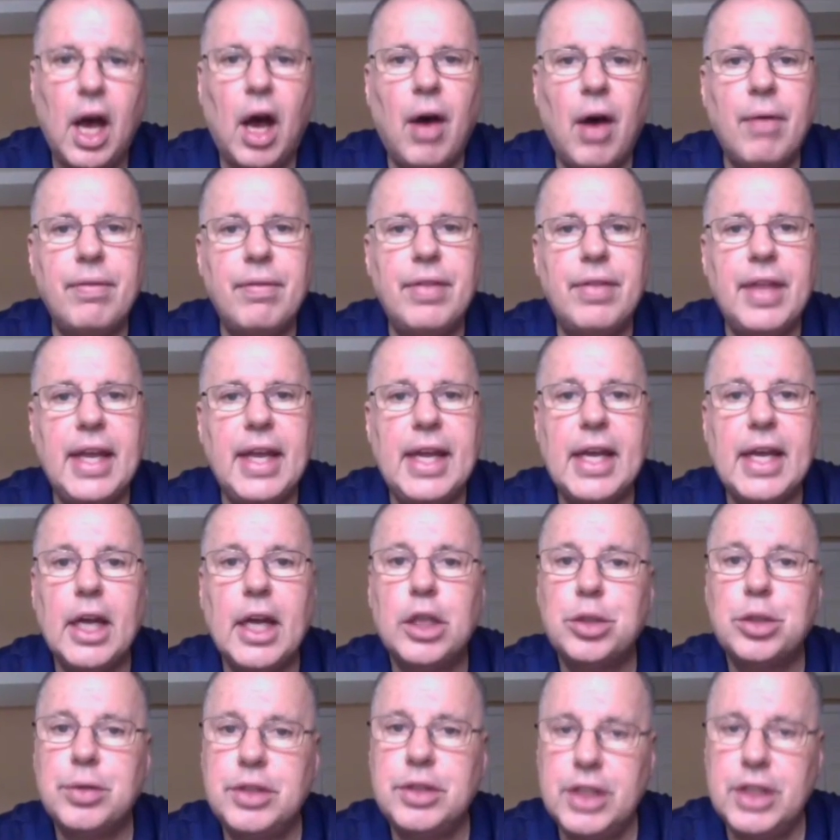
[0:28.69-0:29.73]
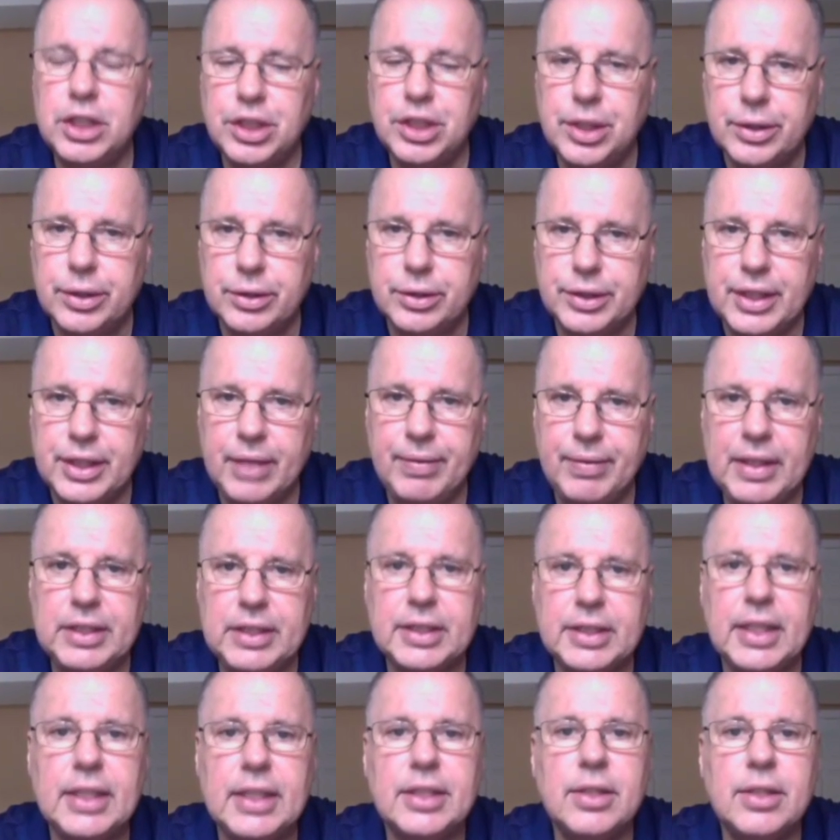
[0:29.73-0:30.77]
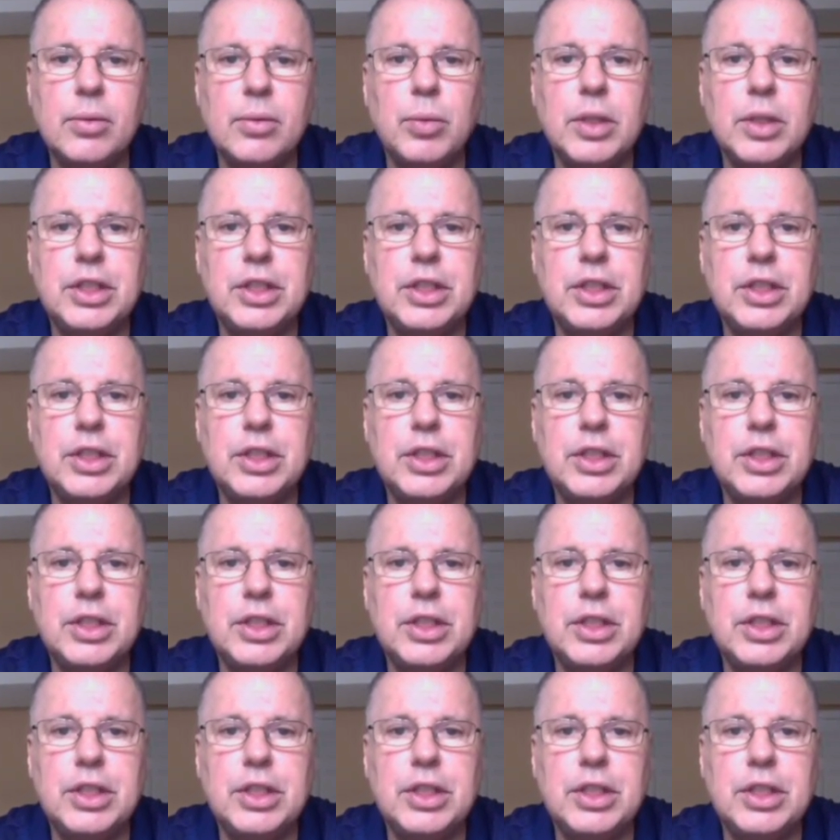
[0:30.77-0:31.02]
of the traditional TV season,